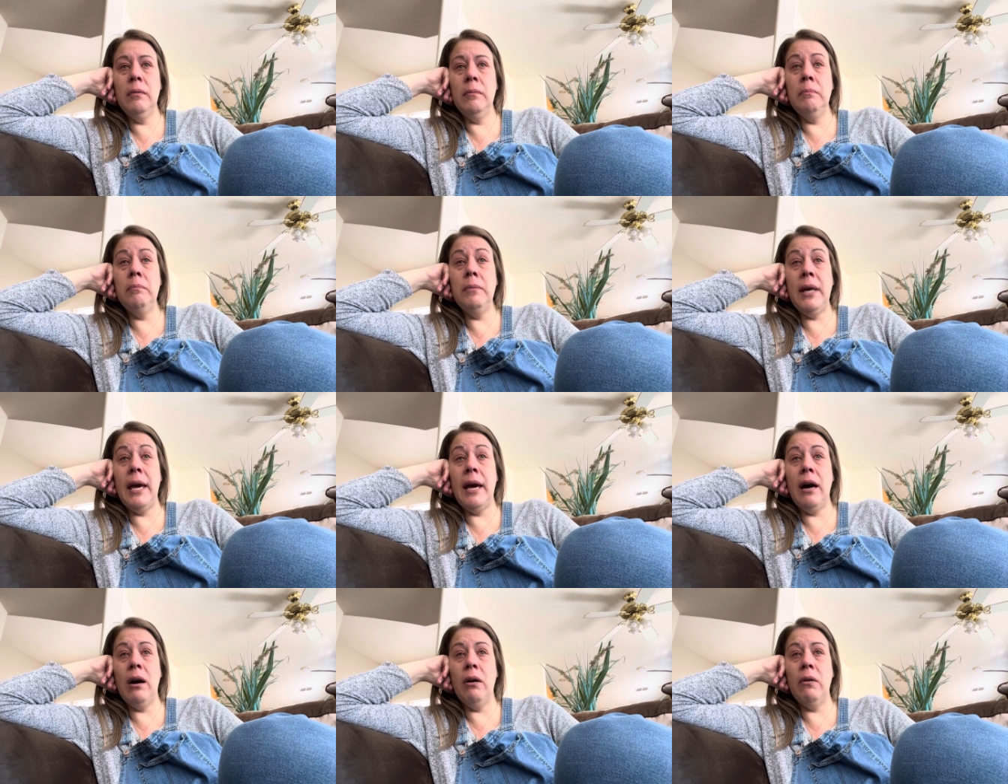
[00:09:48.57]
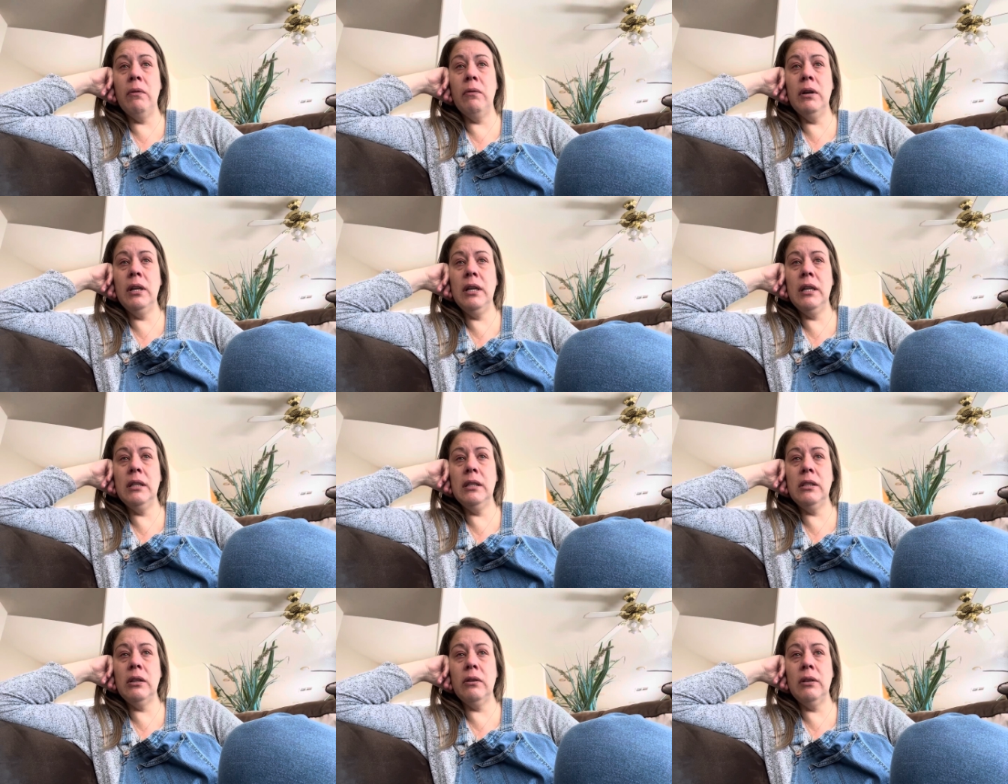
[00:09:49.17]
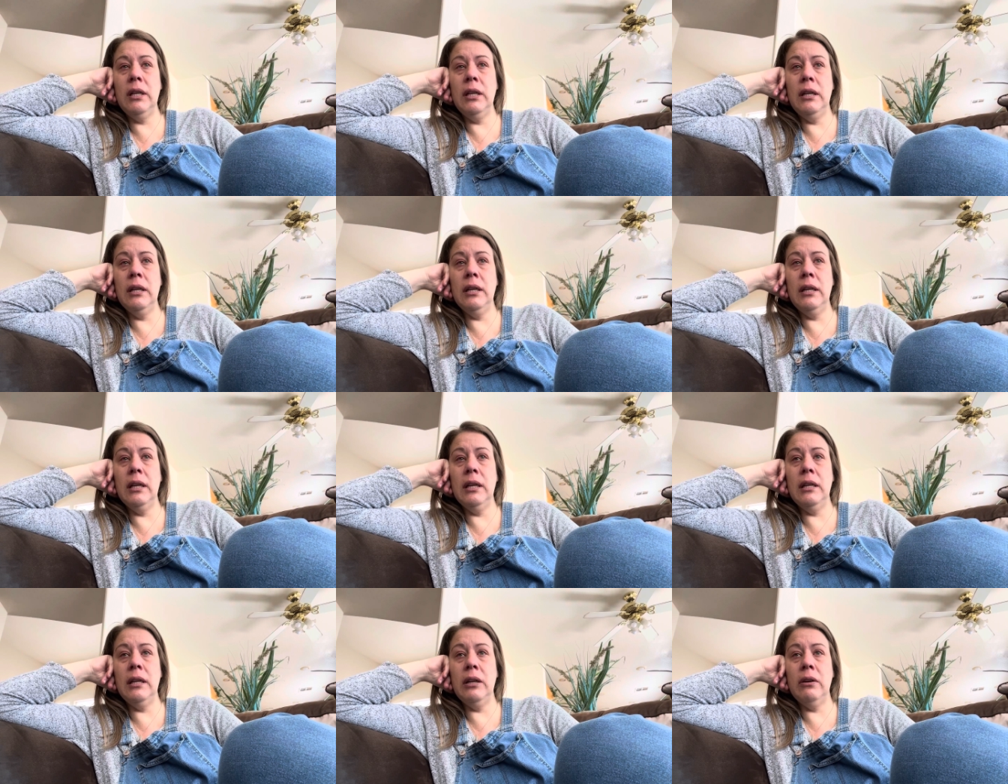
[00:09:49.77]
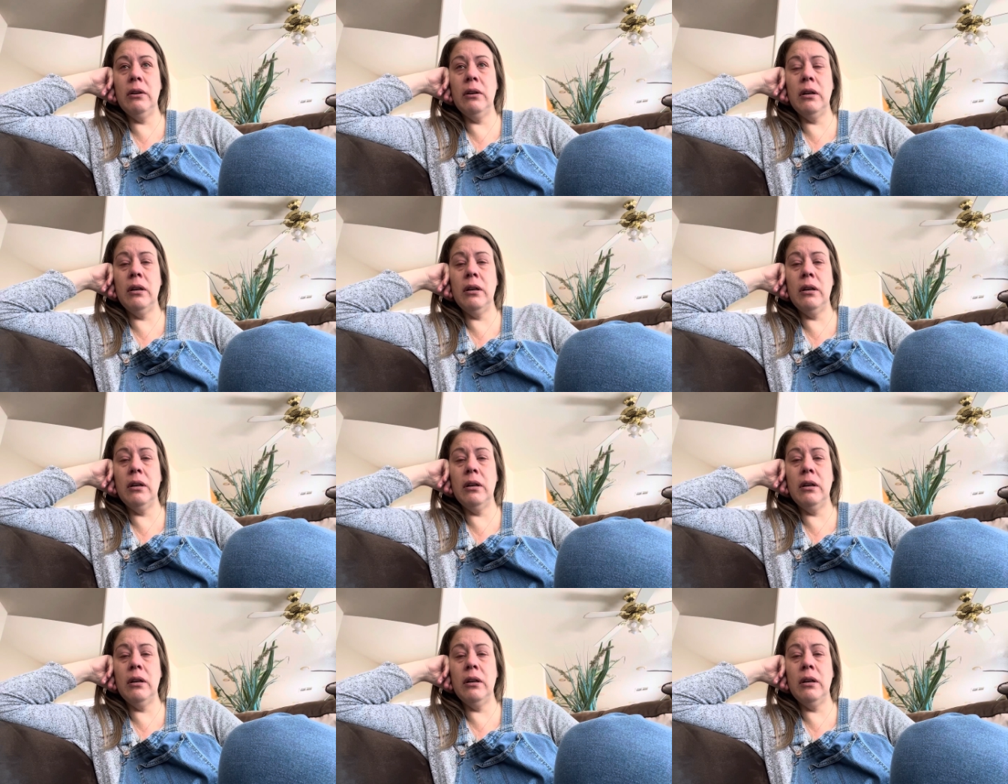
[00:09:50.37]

meow until he could get near